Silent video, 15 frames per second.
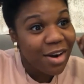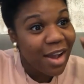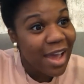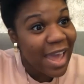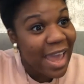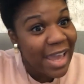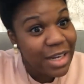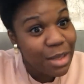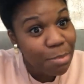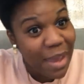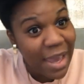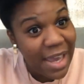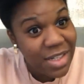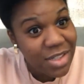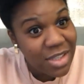a
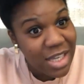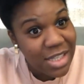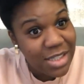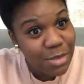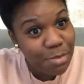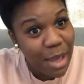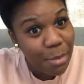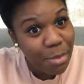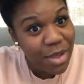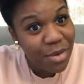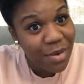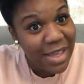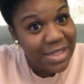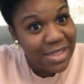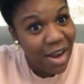80-page thesis paper
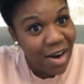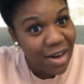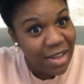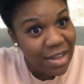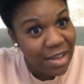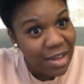you ain't started."